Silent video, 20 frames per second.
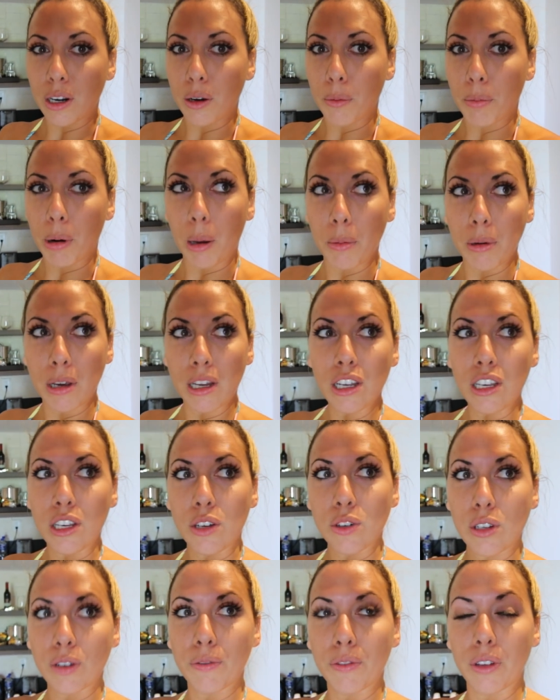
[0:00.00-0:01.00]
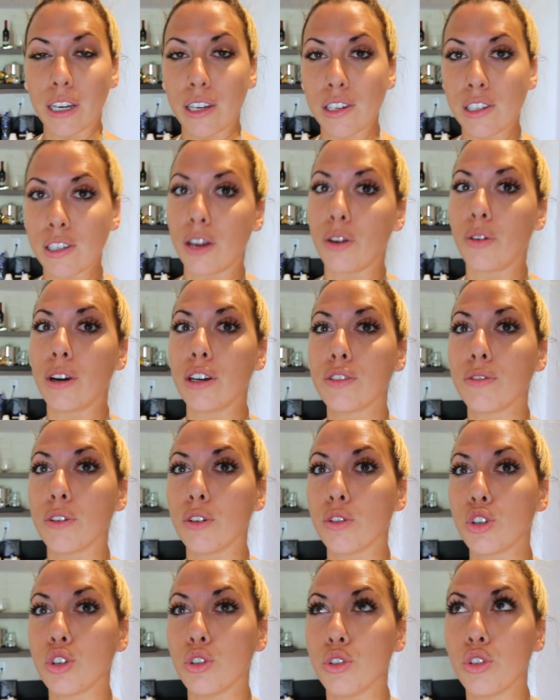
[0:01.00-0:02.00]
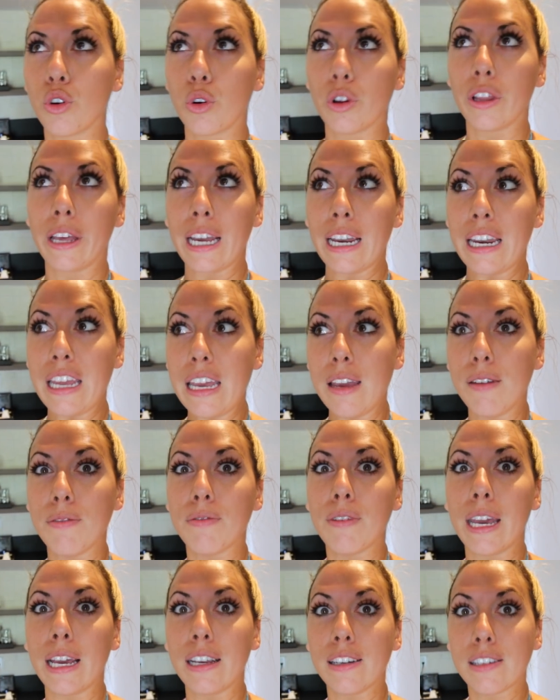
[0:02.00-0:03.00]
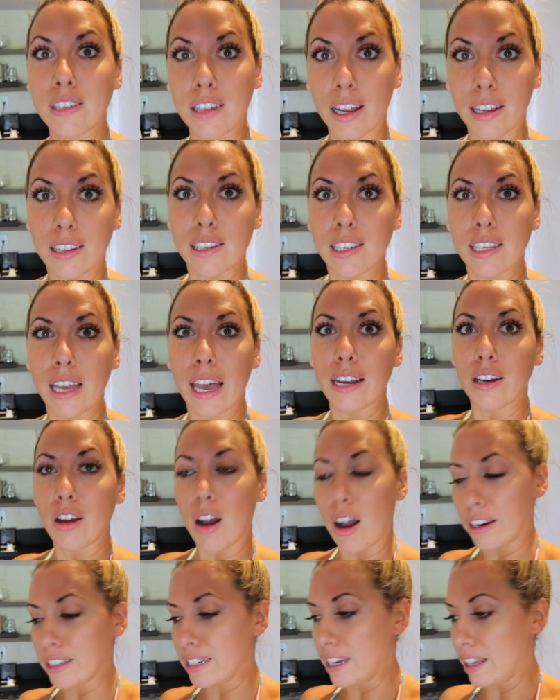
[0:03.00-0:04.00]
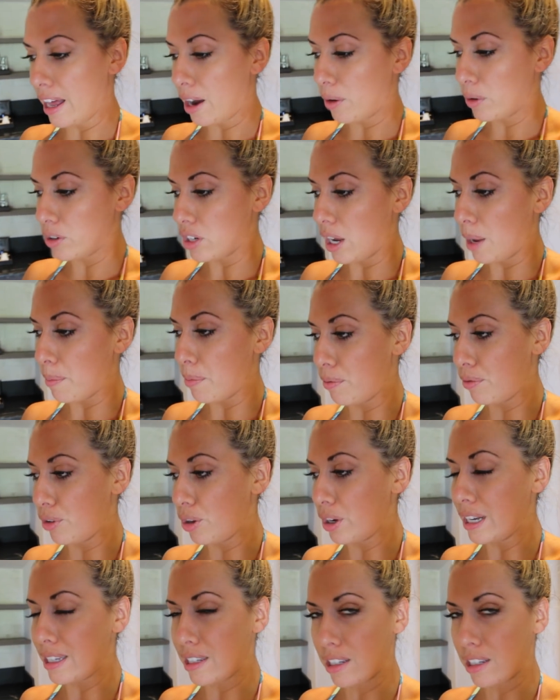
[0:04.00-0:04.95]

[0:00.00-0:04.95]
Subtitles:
and I'm probably gonna use it for like a sunrise photo shoot or like an evening sunset cocktail hour type of look.